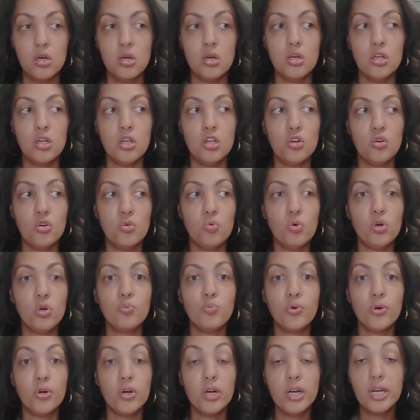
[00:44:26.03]
you would
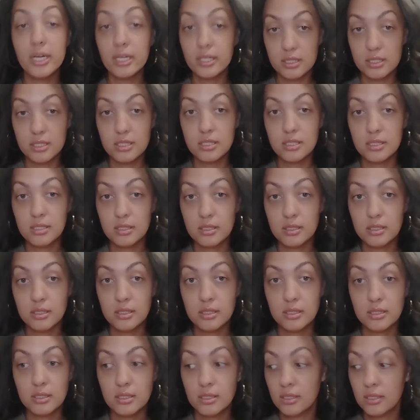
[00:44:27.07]
print
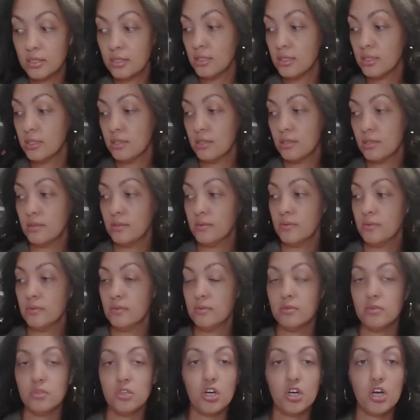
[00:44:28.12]

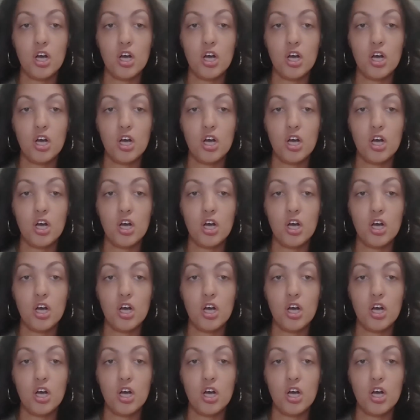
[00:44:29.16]
your